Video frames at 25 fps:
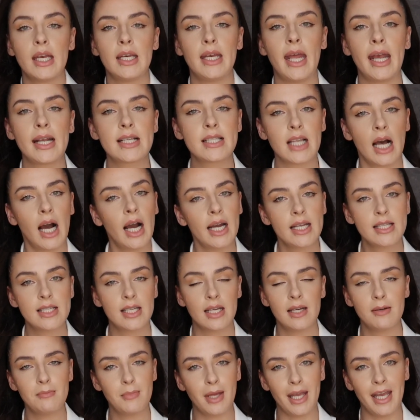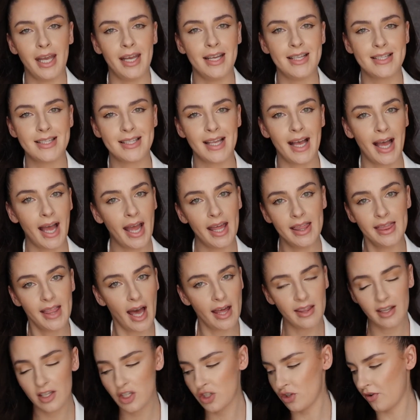Next item is
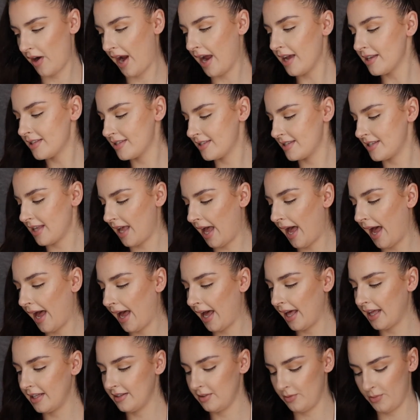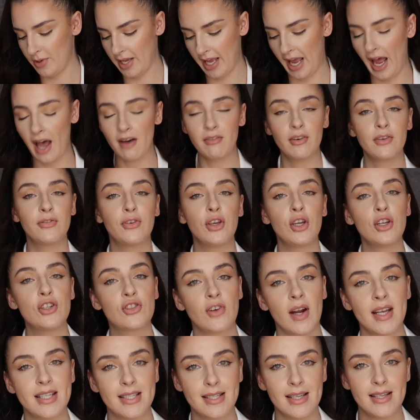another dress, and we have a few
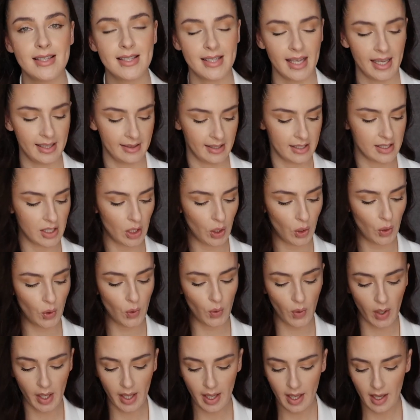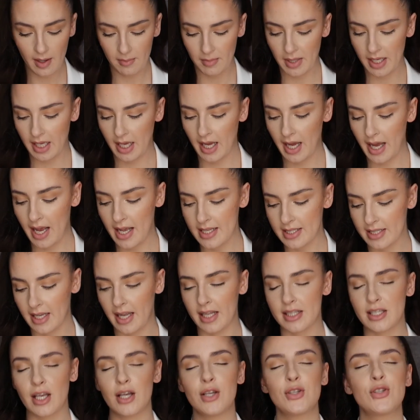dresses in this haul because
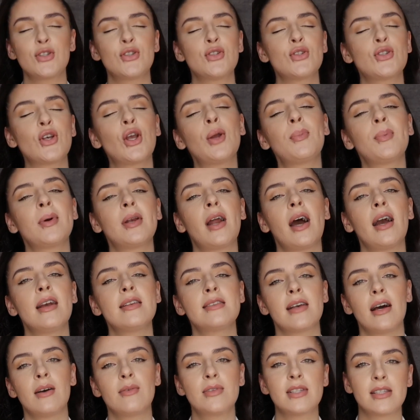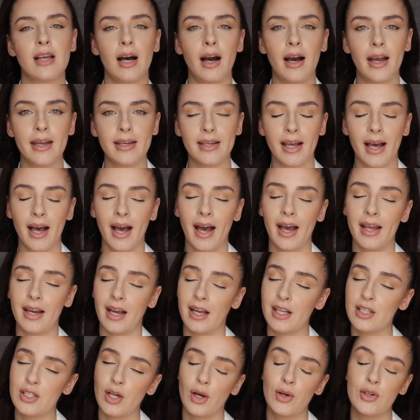it's super nice outside, and
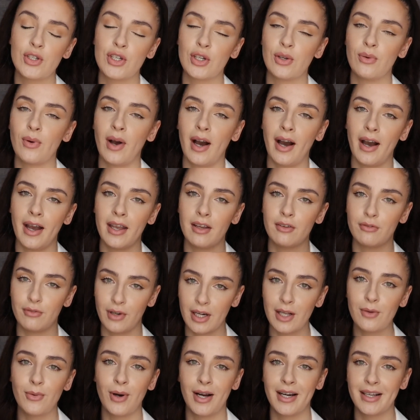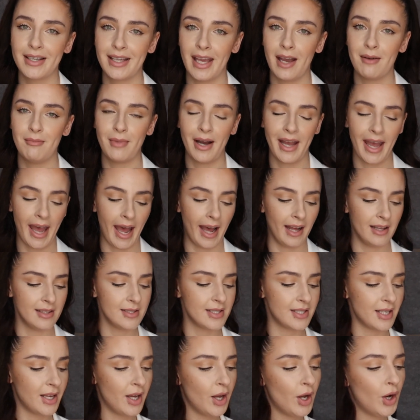I told you I really want to get my
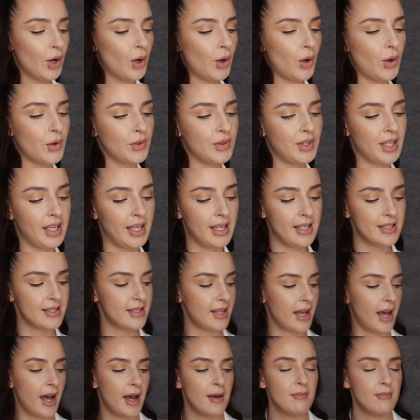hands on these